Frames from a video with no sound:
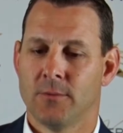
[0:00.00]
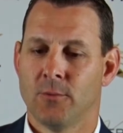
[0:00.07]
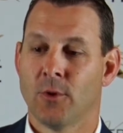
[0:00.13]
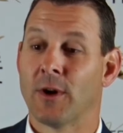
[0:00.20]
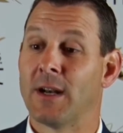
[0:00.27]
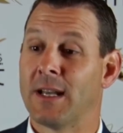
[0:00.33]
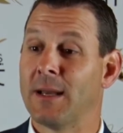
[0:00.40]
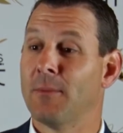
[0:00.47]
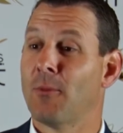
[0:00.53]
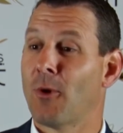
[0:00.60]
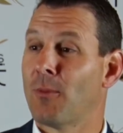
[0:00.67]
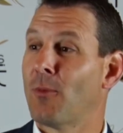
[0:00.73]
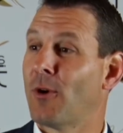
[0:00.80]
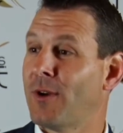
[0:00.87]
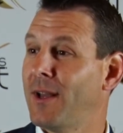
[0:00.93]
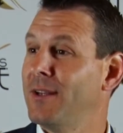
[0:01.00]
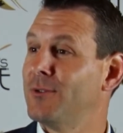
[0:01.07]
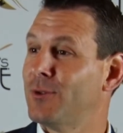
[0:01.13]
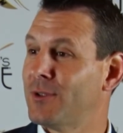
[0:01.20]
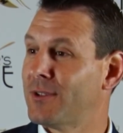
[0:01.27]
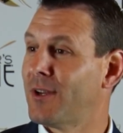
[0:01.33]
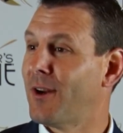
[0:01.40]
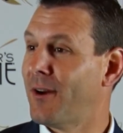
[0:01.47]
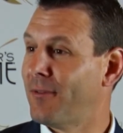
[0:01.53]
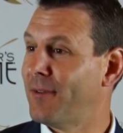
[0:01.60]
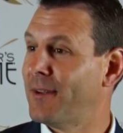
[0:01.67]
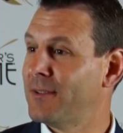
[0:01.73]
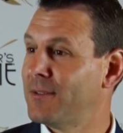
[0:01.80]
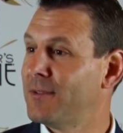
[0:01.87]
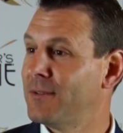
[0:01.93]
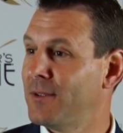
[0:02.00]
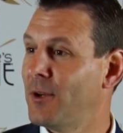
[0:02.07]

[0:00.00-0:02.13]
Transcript: we're going to get more and more dangerous on offense.